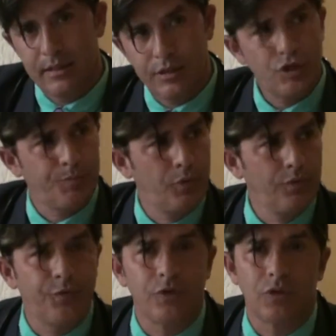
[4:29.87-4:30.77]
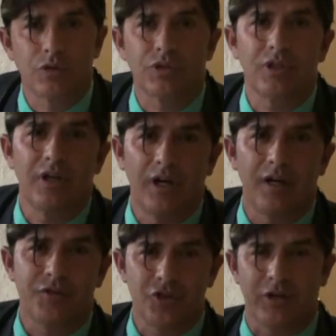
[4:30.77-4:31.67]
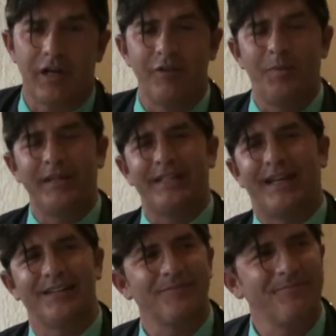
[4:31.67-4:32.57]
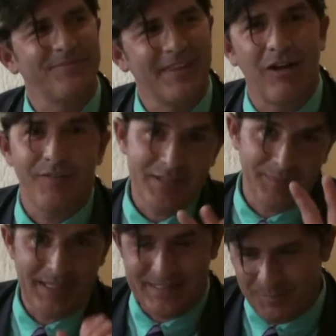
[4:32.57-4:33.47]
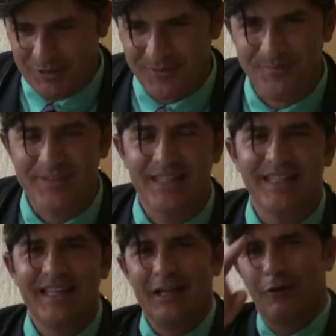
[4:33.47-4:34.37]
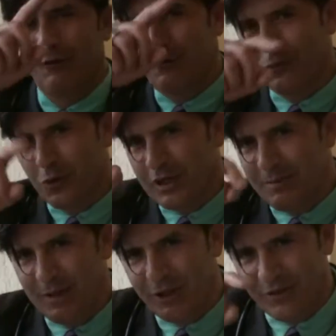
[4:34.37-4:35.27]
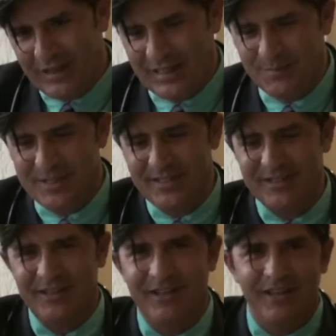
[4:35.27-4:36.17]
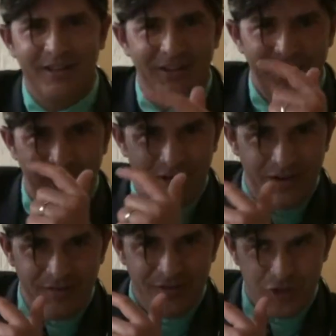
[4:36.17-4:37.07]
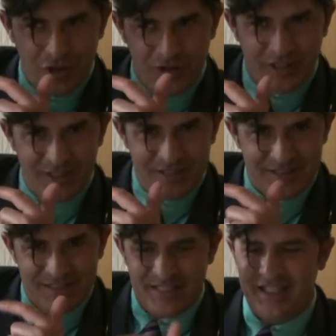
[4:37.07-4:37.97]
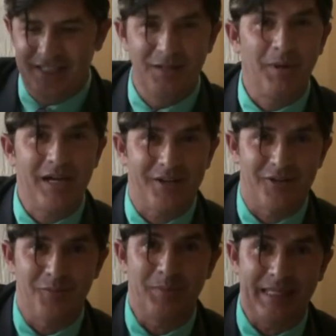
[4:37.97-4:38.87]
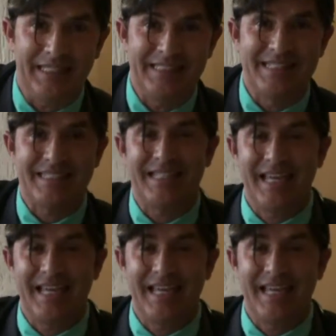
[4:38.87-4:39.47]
spoonfuls of sugar. I'll repeat that. I'll give you something simpler. 40 milligrams of sugar in the bottle means